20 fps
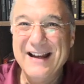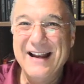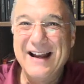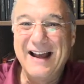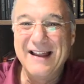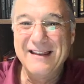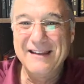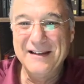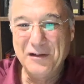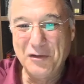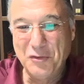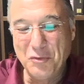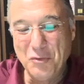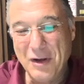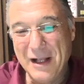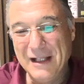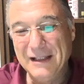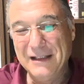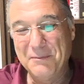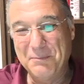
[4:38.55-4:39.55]
at the
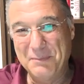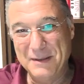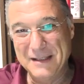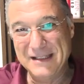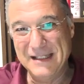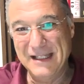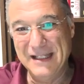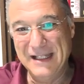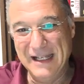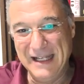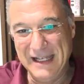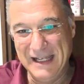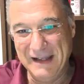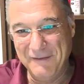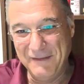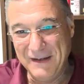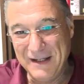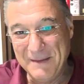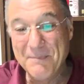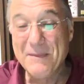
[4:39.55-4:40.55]
200%
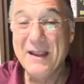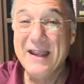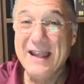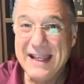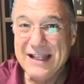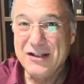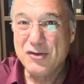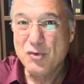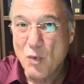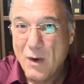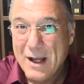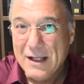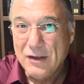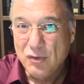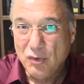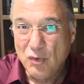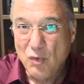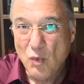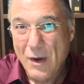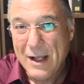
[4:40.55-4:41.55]
level. It's
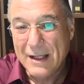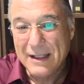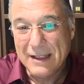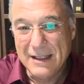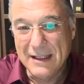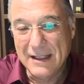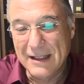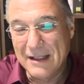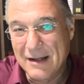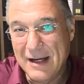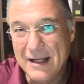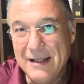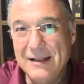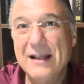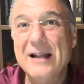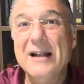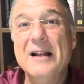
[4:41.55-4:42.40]
1-to-1 here, right?